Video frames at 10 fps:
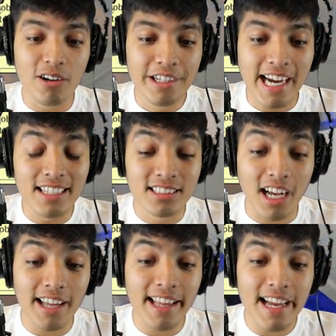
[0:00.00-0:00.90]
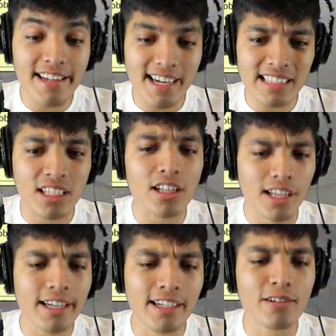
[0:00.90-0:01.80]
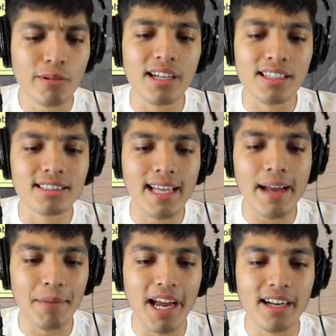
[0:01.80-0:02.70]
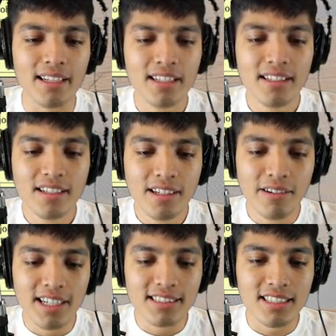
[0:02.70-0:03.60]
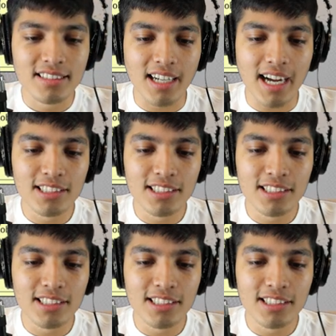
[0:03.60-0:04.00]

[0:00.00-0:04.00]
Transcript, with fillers: though. You guys saw that? You guys are lucky to witness that, man. What is this, an